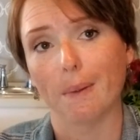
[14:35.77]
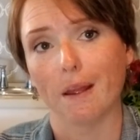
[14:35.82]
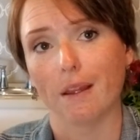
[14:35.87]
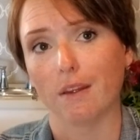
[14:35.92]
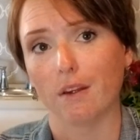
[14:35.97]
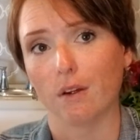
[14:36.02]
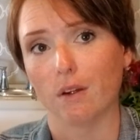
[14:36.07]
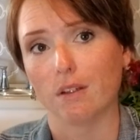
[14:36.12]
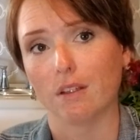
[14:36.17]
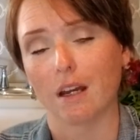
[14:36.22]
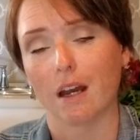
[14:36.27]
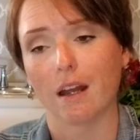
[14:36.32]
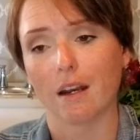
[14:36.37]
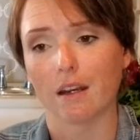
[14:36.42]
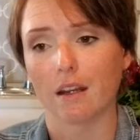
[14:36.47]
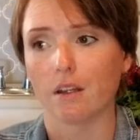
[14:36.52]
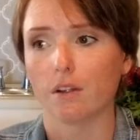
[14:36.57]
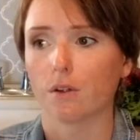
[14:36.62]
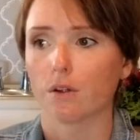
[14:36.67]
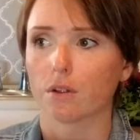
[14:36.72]
and you're done,
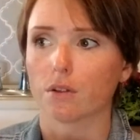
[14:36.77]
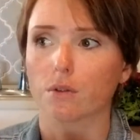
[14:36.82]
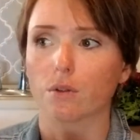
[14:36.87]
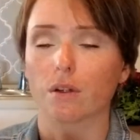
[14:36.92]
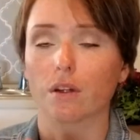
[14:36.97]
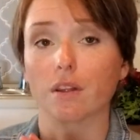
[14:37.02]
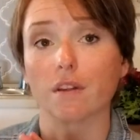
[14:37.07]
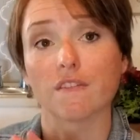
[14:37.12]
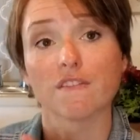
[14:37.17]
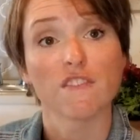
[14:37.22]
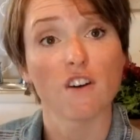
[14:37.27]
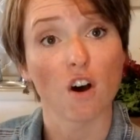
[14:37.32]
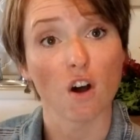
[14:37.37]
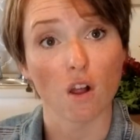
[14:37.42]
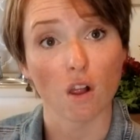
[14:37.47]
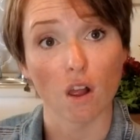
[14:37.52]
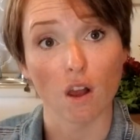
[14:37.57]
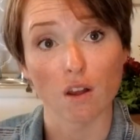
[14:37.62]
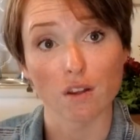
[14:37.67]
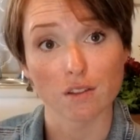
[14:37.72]
and you can do it in the
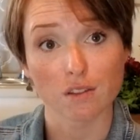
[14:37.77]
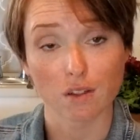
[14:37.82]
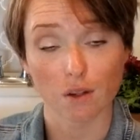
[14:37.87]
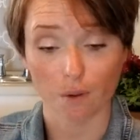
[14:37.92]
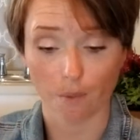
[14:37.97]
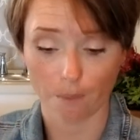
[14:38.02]
fall also.